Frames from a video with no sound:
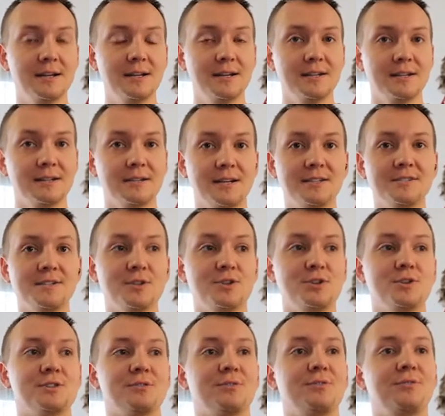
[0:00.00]
because it
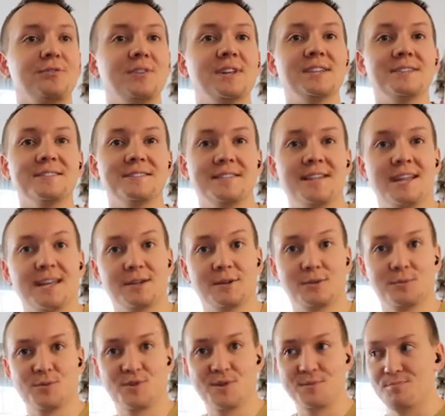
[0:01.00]
just feels like
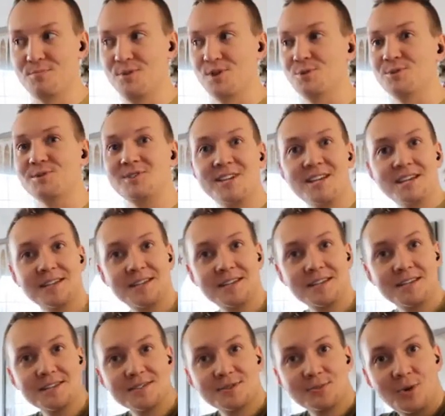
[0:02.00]
the music
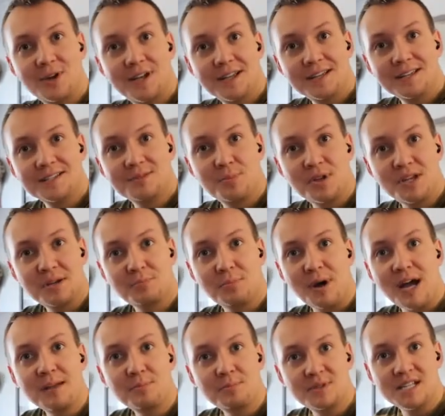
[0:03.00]
is what is being
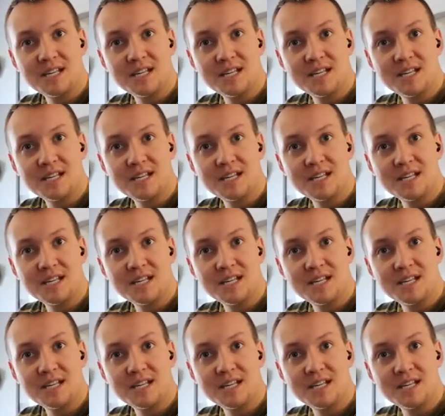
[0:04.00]
piped